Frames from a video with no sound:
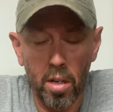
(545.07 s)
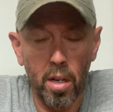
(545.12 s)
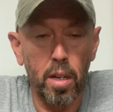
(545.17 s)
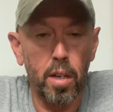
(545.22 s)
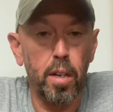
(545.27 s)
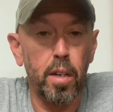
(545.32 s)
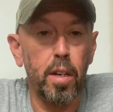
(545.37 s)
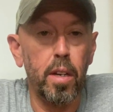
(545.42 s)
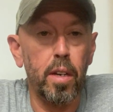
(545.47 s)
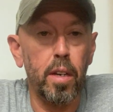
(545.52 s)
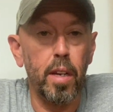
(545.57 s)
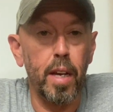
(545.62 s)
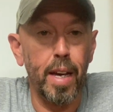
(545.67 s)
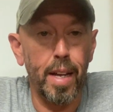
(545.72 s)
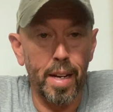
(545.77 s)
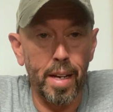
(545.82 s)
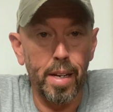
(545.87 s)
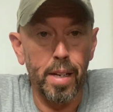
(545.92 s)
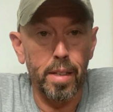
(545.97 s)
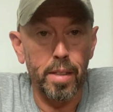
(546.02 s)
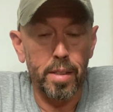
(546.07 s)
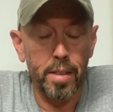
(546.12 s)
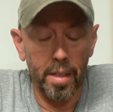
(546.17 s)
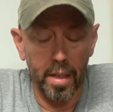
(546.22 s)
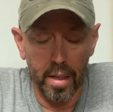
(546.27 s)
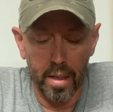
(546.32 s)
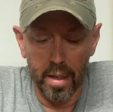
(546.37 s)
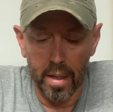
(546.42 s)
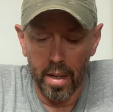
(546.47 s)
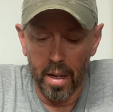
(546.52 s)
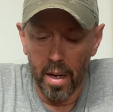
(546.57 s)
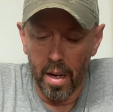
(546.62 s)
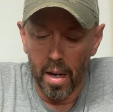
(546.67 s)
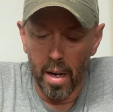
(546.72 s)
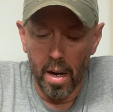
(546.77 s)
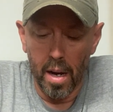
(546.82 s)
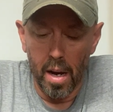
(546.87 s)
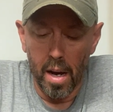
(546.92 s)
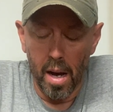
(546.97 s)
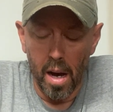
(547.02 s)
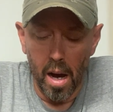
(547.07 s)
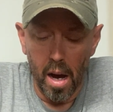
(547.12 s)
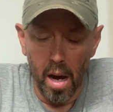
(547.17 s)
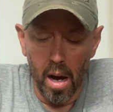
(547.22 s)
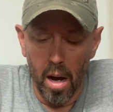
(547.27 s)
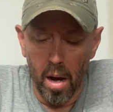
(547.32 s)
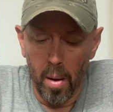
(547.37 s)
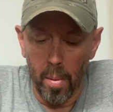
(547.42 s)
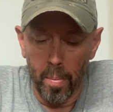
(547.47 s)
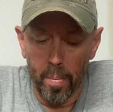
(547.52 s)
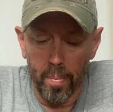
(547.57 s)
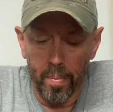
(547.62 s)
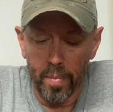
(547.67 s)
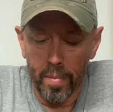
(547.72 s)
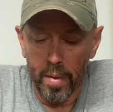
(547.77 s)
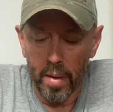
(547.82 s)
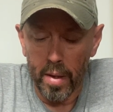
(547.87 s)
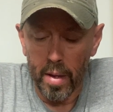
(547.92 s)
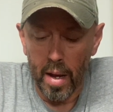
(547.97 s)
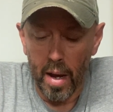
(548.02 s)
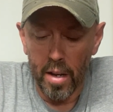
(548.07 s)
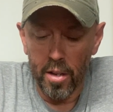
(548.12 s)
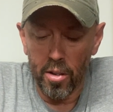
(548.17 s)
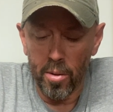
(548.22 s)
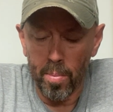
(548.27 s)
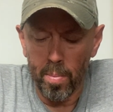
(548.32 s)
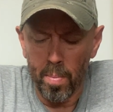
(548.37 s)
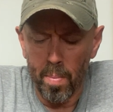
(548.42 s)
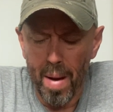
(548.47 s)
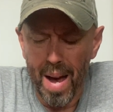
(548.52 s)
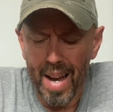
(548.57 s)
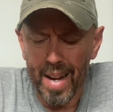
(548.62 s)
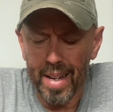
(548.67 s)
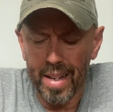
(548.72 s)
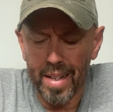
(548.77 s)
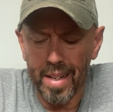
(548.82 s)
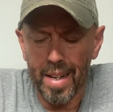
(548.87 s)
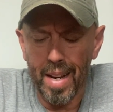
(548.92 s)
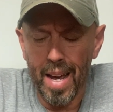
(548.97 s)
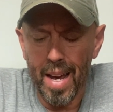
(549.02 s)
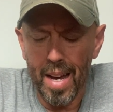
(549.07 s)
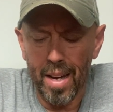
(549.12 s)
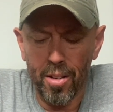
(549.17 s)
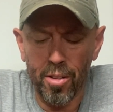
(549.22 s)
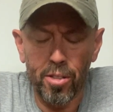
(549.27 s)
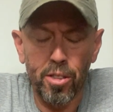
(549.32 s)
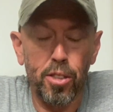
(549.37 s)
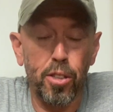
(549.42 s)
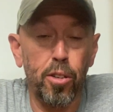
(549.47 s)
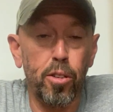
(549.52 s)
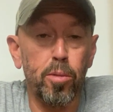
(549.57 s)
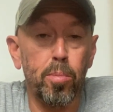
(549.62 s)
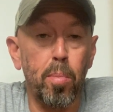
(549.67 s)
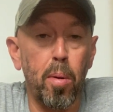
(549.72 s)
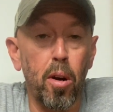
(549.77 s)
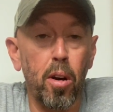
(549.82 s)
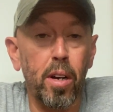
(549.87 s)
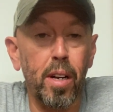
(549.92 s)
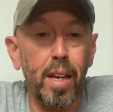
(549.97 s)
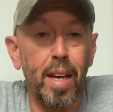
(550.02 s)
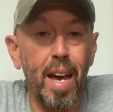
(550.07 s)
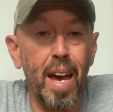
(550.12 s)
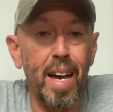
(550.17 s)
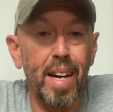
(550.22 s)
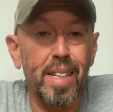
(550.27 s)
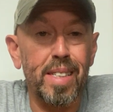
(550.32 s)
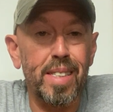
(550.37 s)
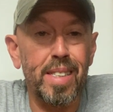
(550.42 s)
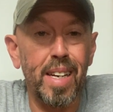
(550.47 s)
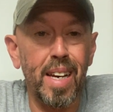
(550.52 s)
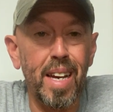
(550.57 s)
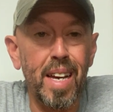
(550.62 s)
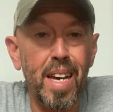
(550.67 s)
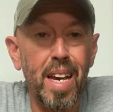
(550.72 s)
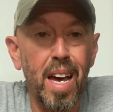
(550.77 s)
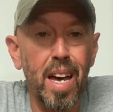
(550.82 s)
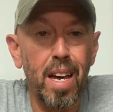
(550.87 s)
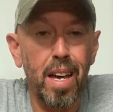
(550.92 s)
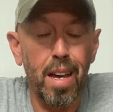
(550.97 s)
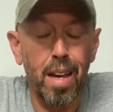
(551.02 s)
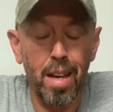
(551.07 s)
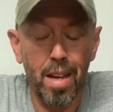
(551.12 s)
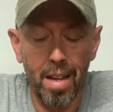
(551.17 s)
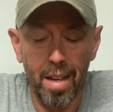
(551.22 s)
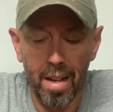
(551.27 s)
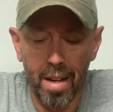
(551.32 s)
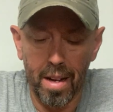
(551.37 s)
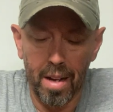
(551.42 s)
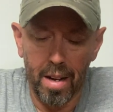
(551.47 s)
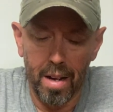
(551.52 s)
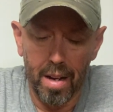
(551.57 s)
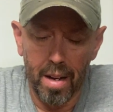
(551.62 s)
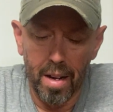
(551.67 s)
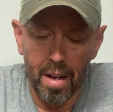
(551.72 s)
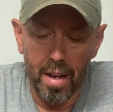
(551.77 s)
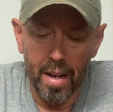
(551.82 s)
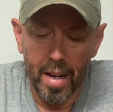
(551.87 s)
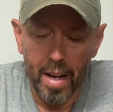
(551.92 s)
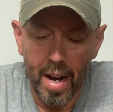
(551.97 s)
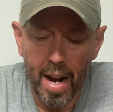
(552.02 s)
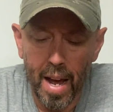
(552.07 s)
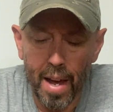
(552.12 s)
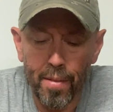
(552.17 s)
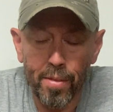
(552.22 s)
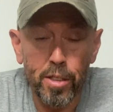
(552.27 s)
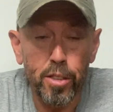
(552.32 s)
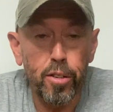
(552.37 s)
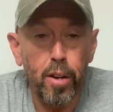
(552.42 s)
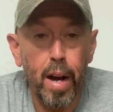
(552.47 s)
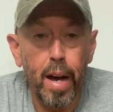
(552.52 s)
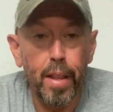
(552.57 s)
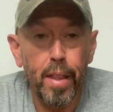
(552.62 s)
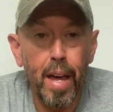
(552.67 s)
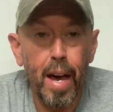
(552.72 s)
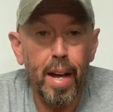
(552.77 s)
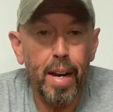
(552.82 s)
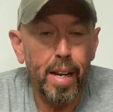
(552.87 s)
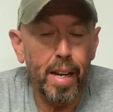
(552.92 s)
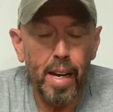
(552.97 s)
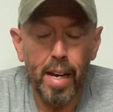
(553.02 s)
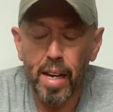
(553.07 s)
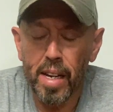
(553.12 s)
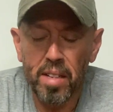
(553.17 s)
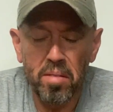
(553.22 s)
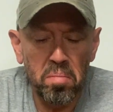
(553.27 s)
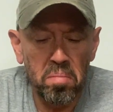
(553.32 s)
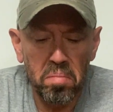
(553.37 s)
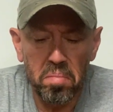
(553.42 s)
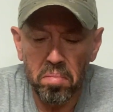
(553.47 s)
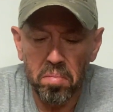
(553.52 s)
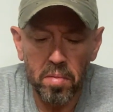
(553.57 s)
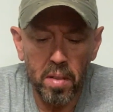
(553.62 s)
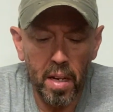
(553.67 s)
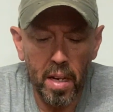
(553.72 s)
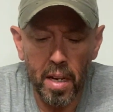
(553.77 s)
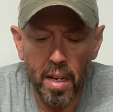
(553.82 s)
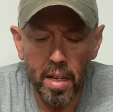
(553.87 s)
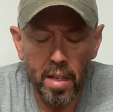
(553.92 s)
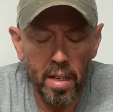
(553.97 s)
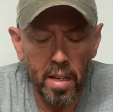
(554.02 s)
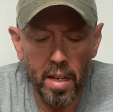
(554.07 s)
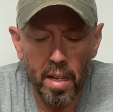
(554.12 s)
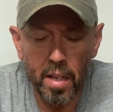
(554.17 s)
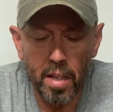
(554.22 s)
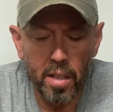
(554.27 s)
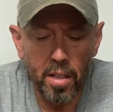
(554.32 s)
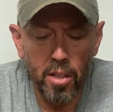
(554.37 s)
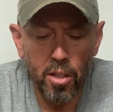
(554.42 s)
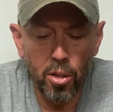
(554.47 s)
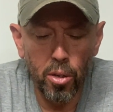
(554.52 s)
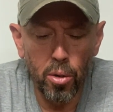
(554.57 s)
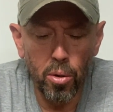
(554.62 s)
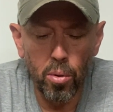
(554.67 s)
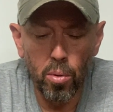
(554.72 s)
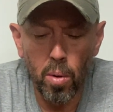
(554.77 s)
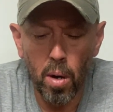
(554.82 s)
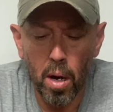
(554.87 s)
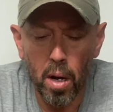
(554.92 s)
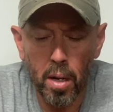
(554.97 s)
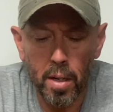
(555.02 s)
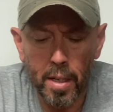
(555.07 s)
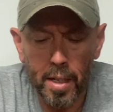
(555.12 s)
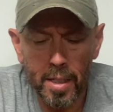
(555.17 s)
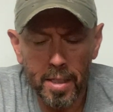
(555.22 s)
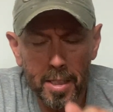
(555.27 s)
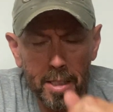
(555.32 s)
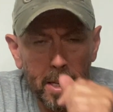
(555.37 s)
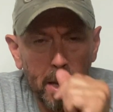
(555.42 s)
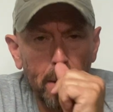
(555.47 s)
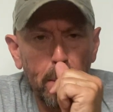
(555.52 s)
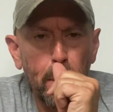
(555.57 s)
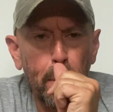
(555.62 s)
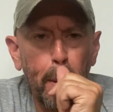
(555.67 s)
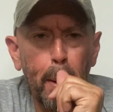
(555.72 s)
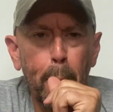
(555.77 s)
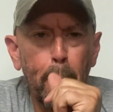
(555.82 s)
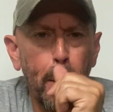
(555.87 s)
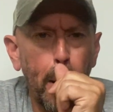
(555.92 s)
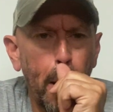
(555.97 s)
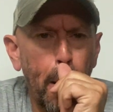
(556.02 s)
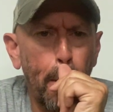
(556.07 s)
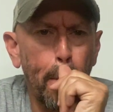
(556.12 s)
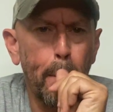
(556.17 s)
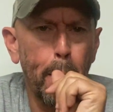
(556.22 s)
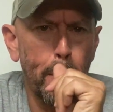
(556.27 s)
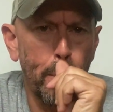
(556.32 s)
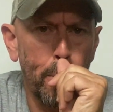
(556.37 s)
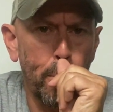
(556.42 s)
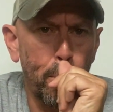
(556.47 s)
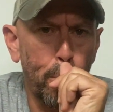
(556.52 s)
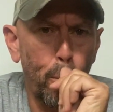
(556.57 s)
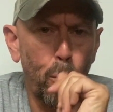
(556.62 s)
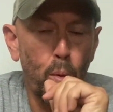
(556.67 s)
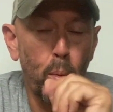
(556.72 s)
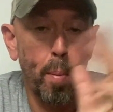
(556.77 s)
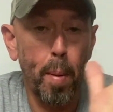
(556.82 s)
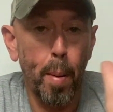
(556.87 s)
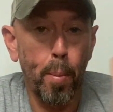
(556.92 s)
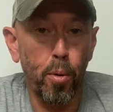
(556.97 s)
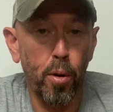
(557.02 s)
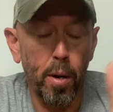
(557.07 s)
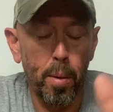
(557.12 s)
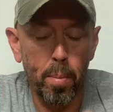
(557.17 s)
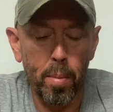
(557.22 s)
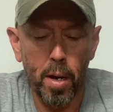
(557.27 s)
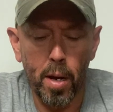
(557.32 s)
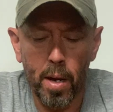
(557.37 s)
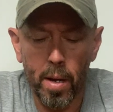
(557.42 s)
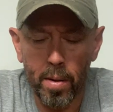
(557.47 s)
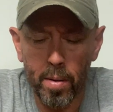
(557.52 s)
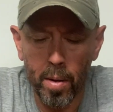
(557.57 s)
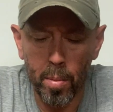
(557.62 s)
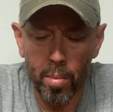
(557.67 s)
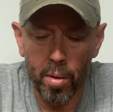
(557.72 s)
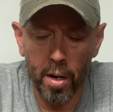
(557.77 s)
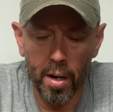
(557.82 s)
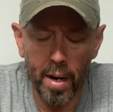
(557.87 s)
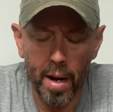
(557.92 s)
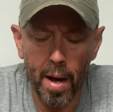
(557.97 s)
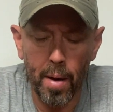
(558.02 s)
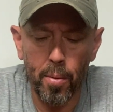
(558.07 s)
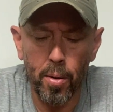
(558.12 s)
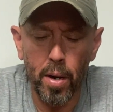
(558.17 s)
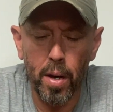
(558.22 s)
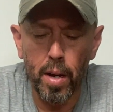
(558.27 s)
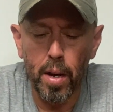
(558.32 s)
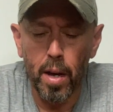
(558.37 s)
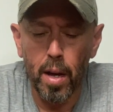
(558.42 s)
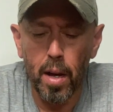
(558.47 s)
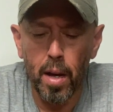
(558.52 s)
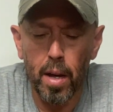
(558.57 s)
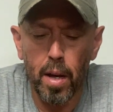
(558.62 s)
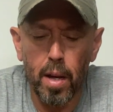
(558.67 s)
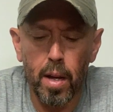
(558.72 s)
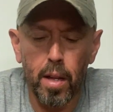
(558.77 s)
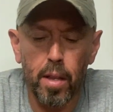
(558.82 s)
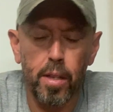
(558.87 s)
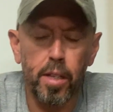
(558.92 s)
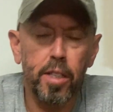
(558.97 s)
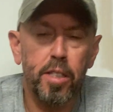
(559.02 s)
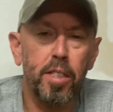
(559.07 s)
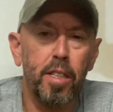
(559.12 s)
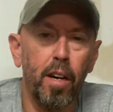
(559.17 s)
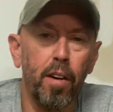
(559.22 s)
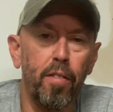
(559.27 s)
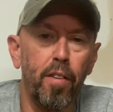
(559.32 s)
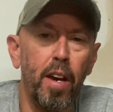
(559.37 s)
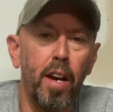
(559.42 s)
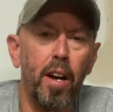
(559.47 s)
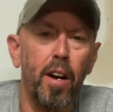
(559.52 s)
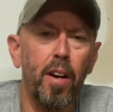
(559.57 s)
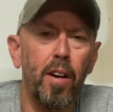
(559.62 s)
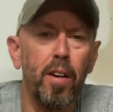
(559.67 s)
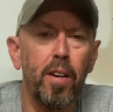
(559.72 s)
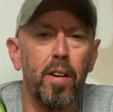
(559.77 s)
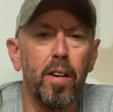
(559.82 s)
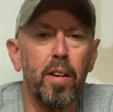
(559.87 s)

and it is. Back in the day, I used to use Berkley XT, and I even tried that again. It didn't seem to be what I remembered it being, put it that way. This stuff here